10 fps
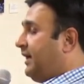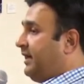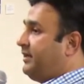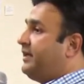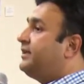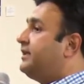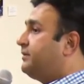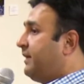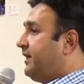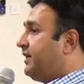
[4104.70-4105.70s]
and need
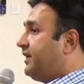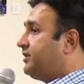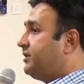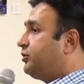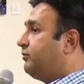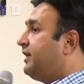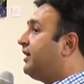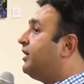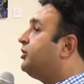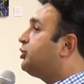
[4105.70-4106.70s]
these medications so
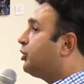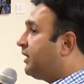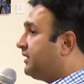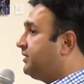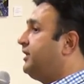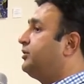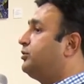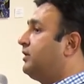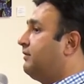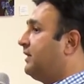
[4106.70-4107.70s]
their insurance needs
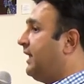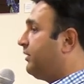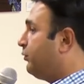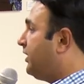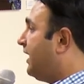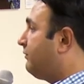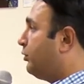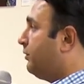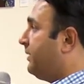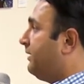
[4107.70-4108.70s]
to cover like we have
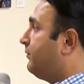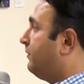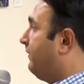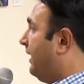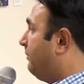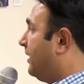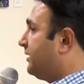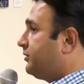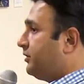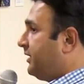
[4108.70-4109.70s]
copay for 5
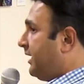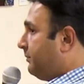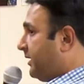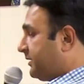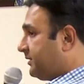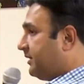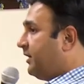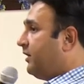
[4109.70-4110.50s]
bucks or 10 bucks